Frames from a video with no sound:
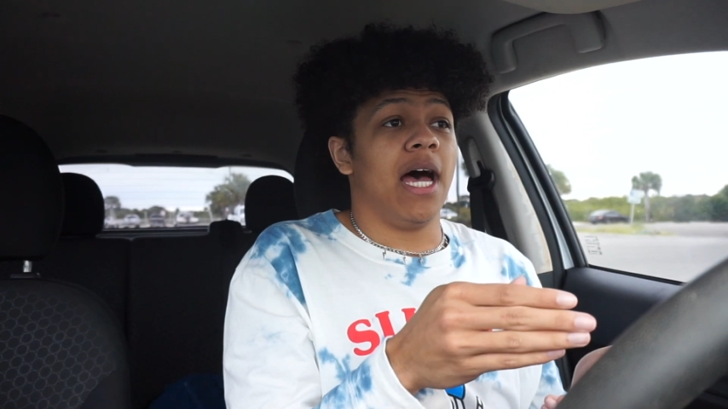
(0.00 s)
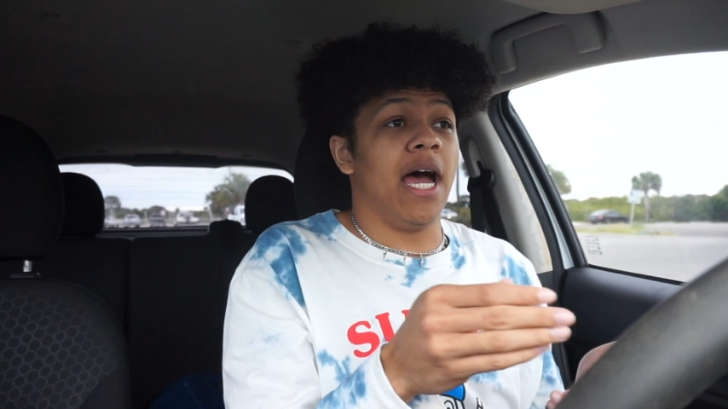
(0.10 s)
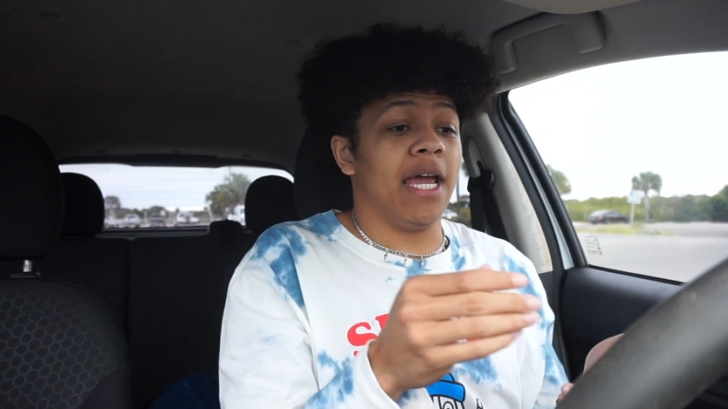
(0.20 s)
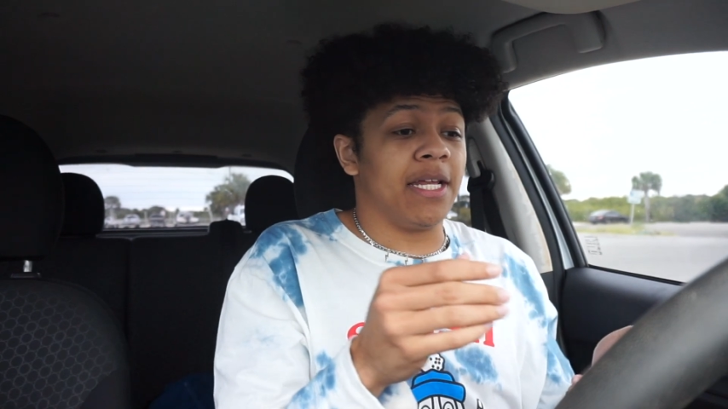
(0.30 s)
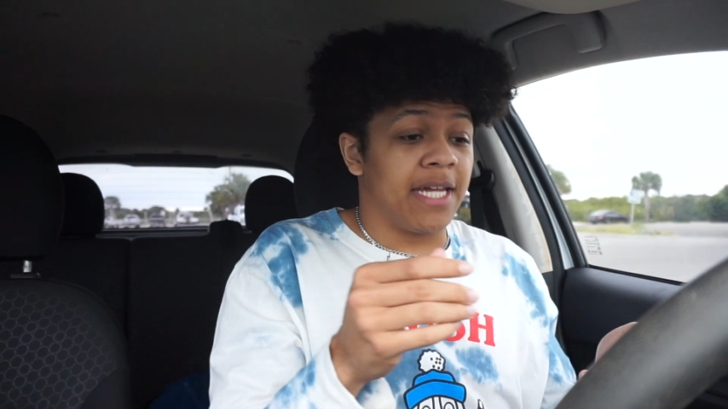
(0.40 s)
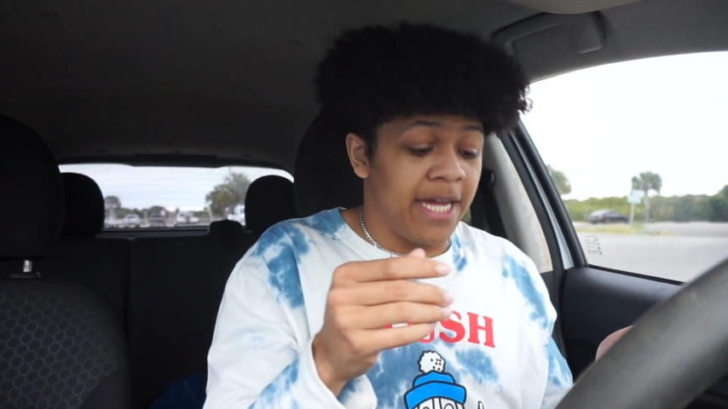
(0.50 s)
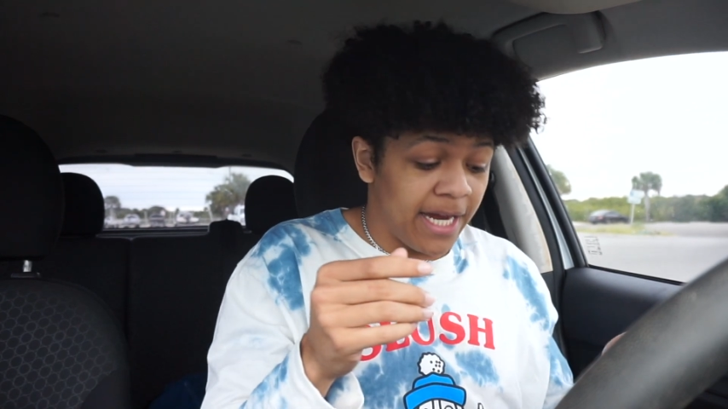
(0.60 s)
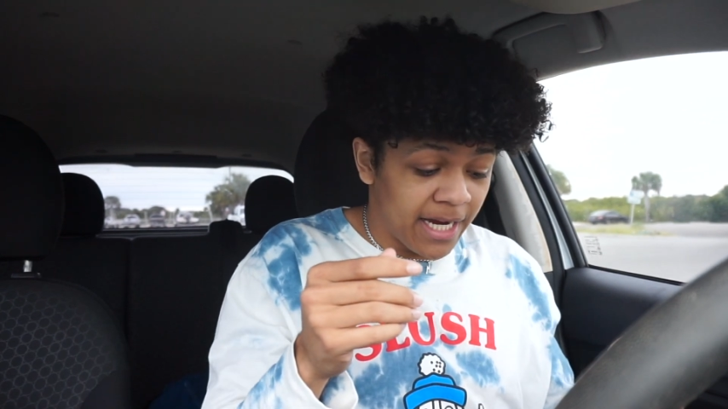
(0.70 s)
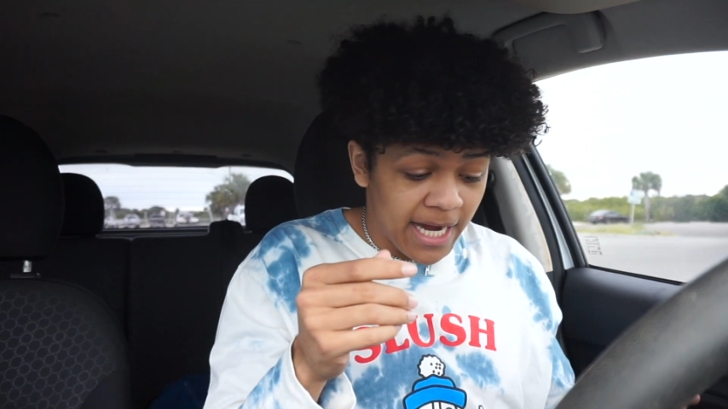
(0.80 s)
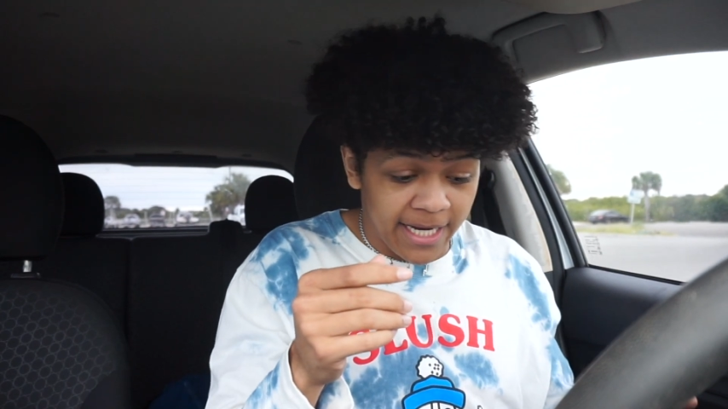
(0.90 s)
I
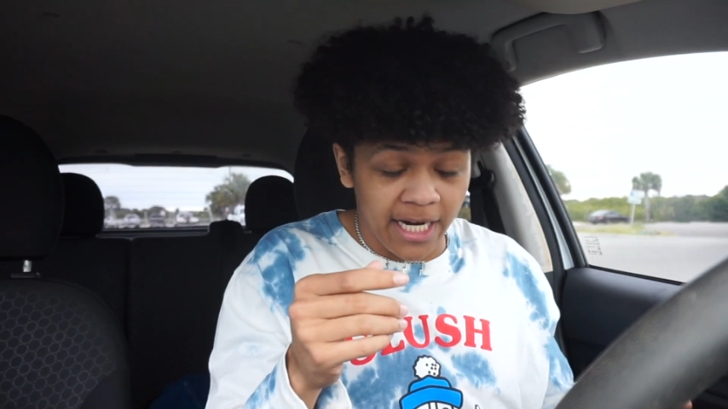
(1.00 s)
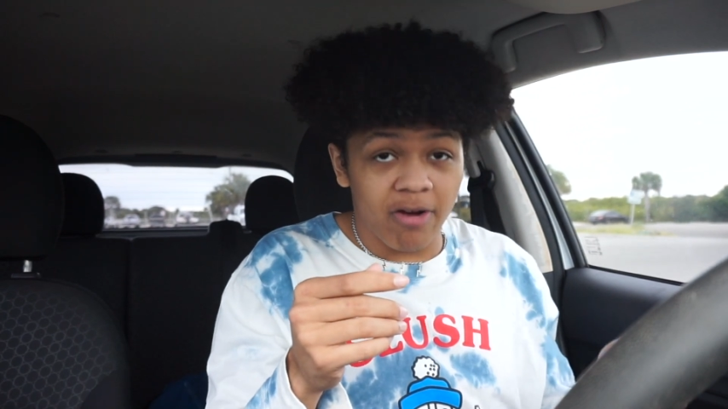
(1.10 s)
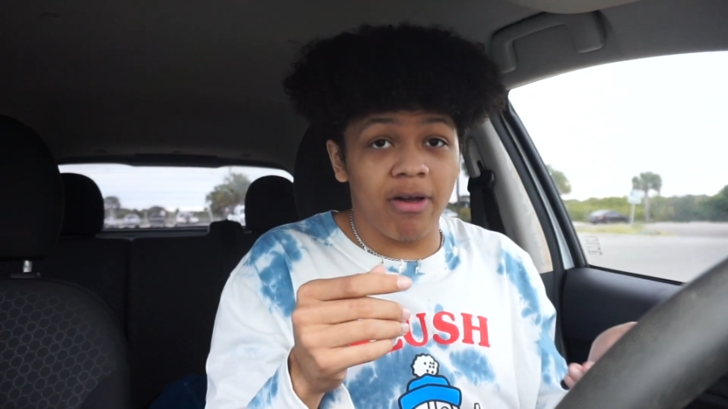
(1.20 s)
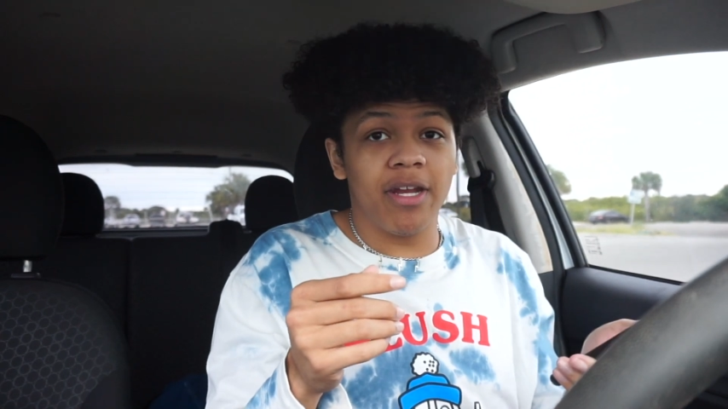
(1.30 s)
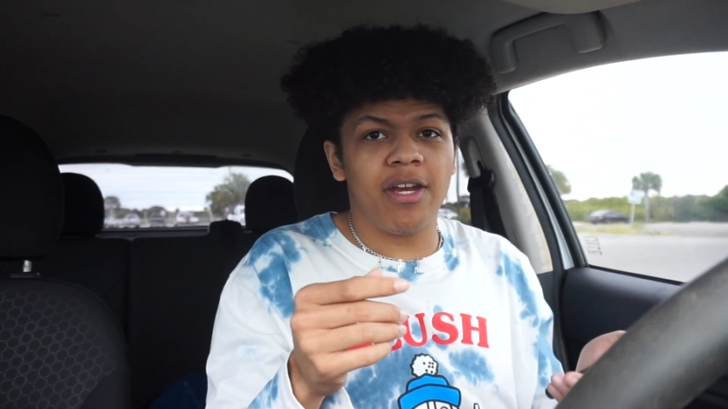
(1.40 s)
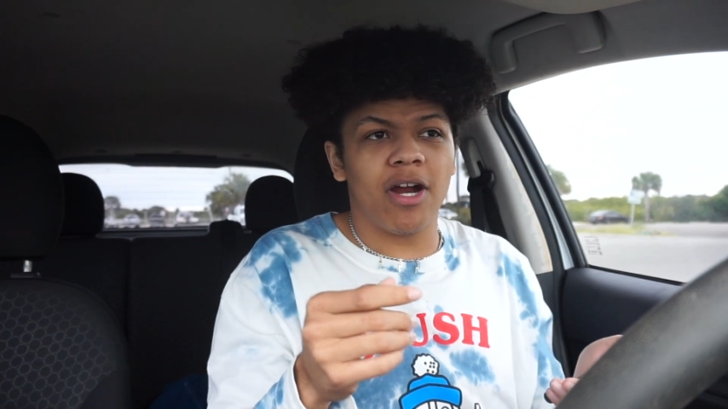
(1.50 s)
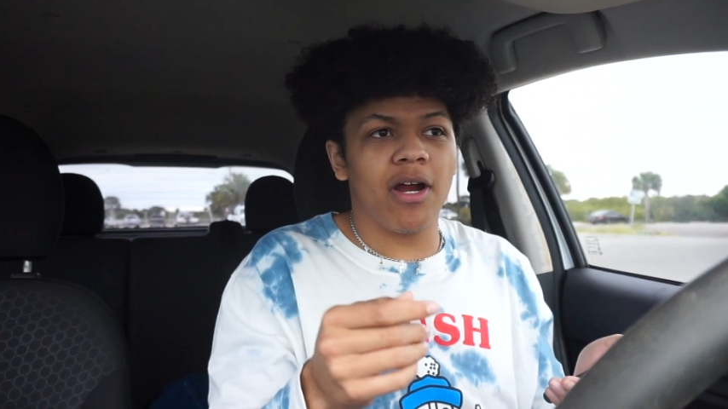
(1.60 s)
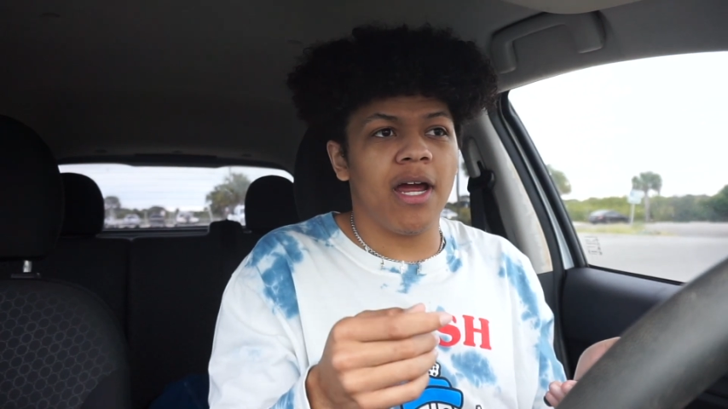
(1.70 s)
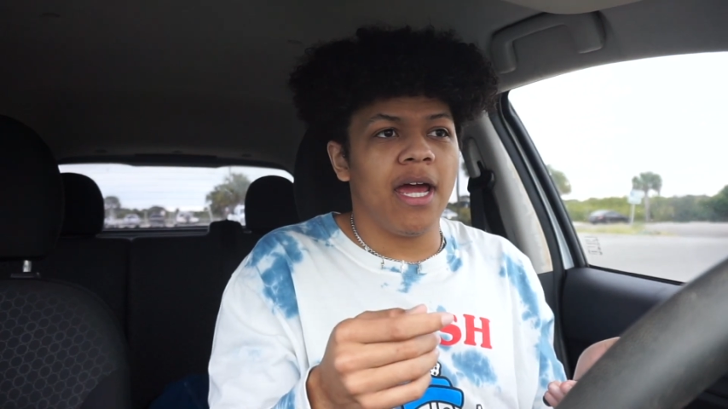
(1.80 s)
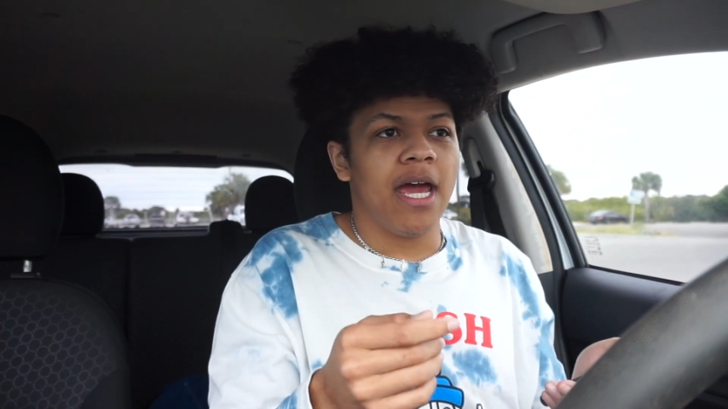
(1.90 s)
kick around the dirt,